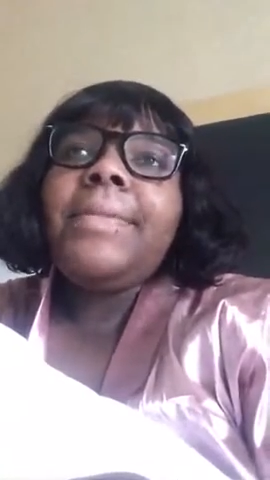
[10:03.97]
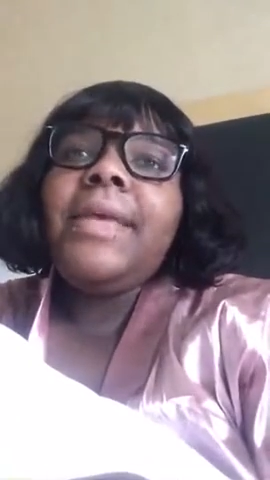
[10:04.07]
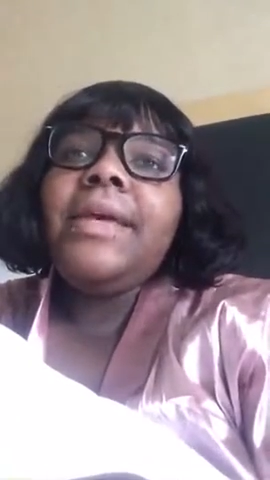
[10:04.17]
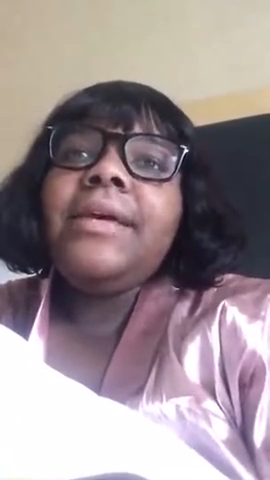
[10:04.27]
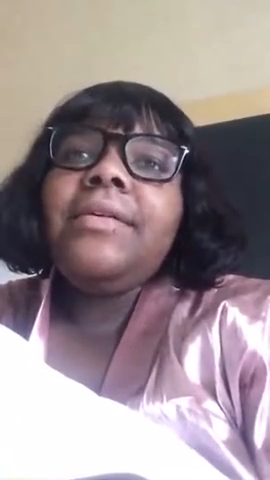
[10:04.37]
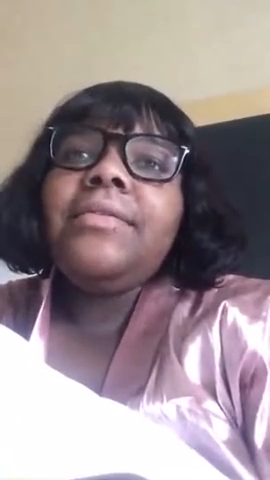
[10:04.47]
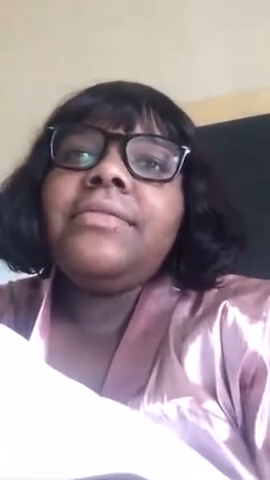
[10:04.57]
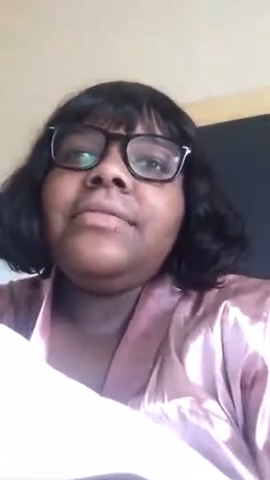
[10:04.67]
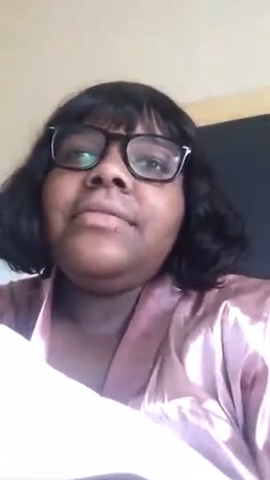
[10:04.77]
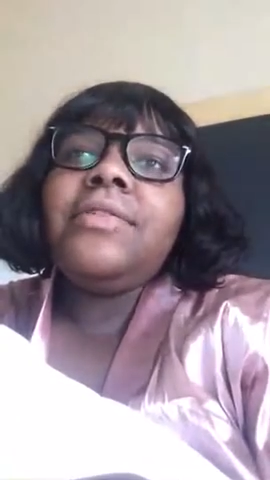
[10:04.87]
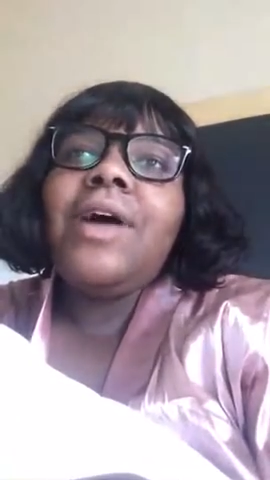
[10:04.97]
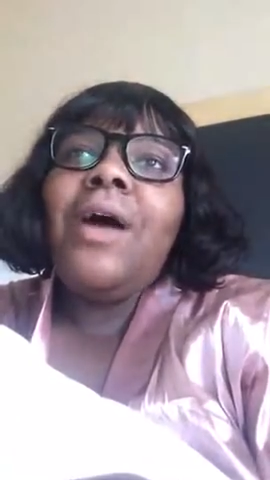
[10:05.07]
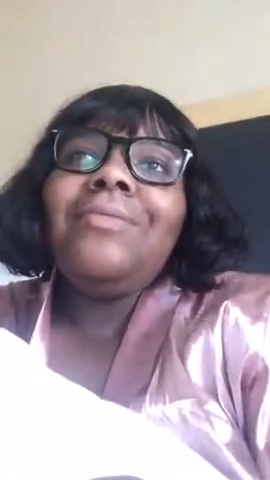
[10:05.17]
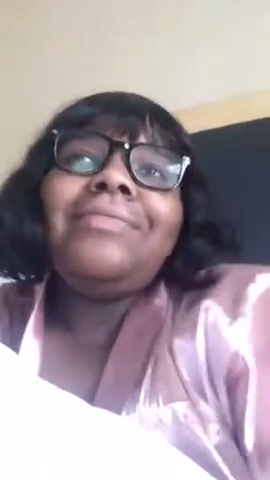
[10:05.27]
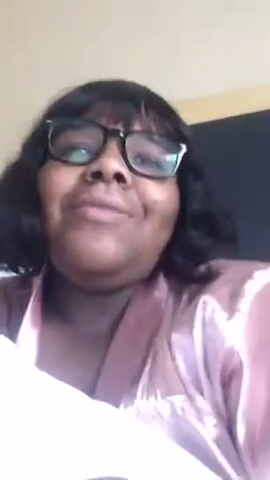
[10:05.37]
yeah,
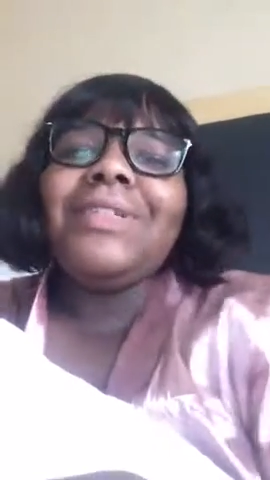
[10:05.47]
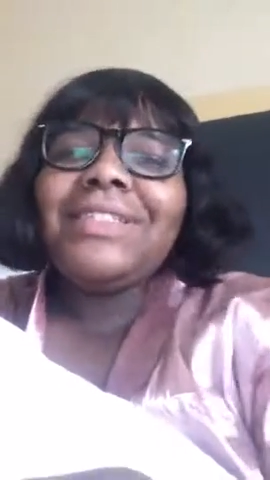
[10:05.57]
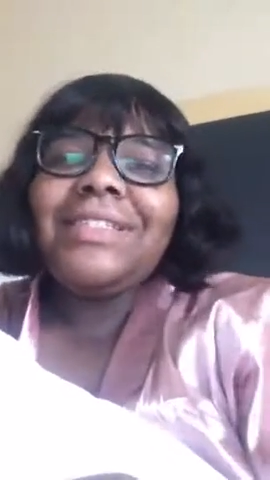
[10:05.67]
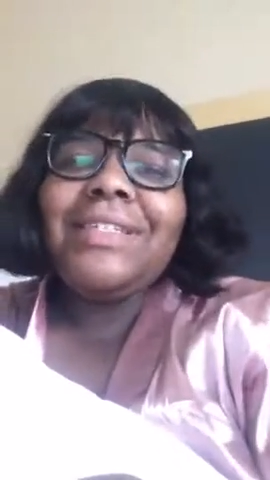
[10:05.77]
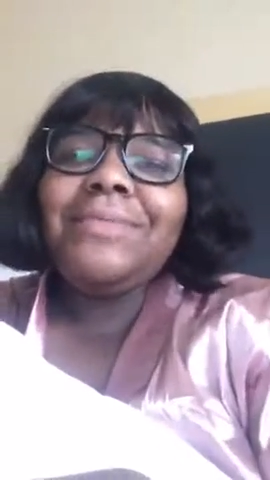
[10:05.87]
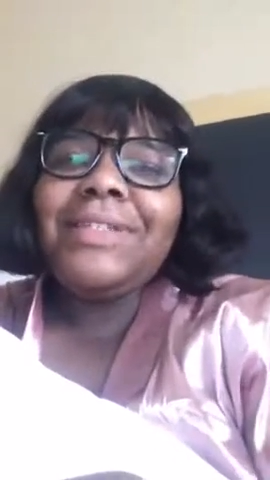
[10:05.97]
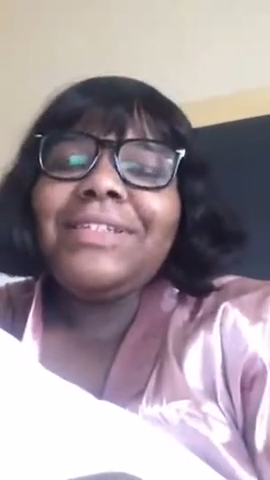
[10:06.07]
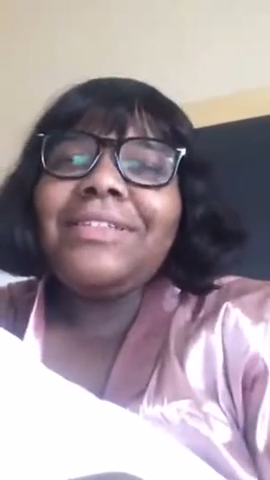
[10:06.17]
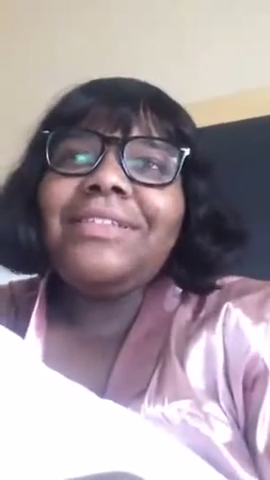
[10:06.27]
I went to sleep in